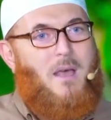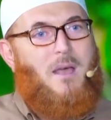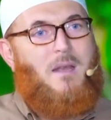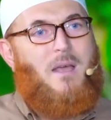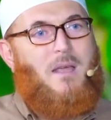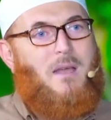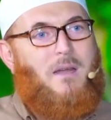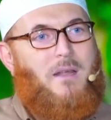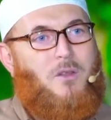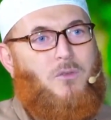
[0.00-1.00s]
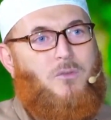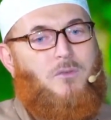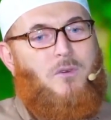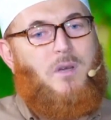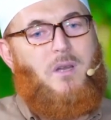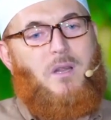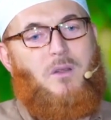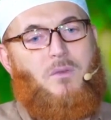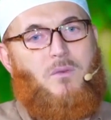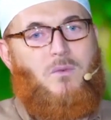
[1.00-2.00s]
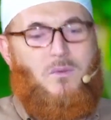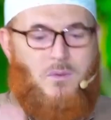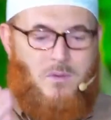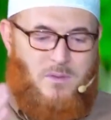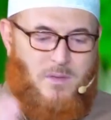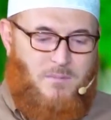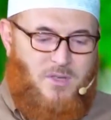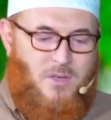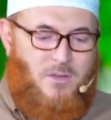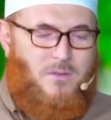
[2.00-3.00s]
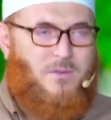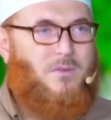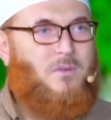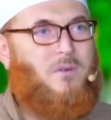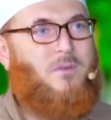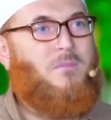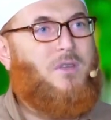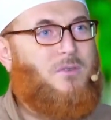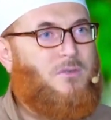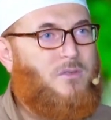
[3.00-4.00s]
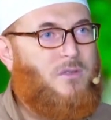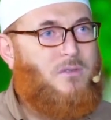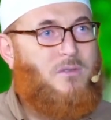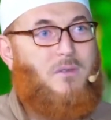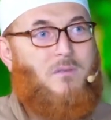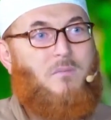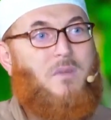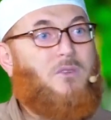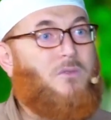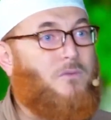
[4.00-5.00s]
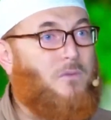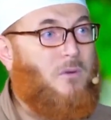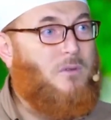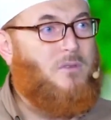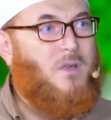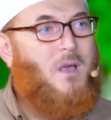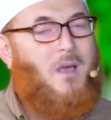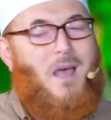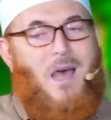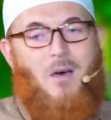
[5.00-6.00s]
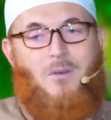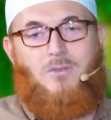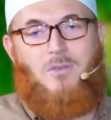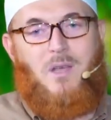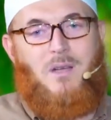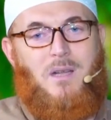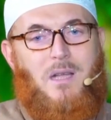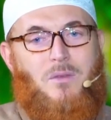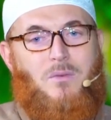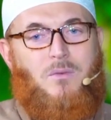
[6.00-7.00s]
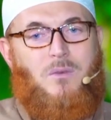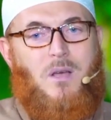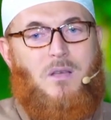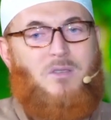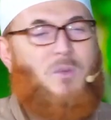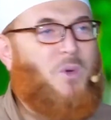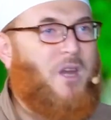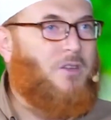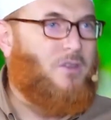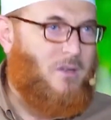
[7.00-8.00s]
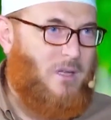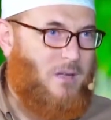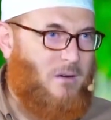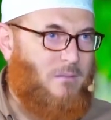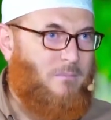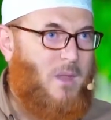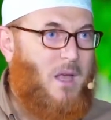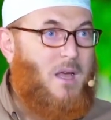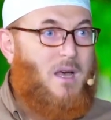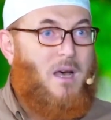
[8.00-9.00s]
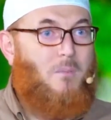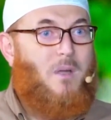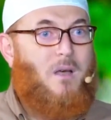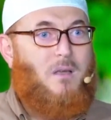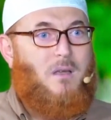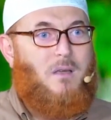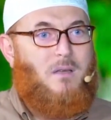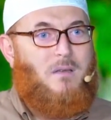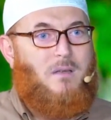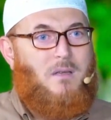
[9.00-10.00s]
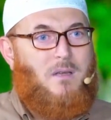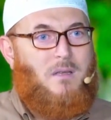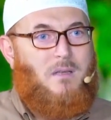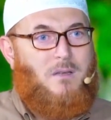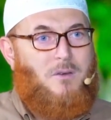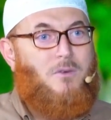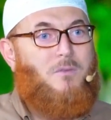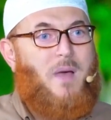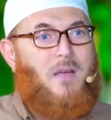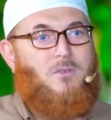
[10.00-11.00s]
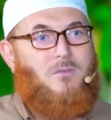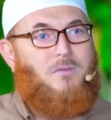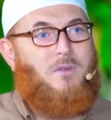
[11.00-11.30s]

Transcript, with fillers: And that can lead to falling into some sins or major sins, or major faults, and also can lead to separation later Among the, the drawbacks of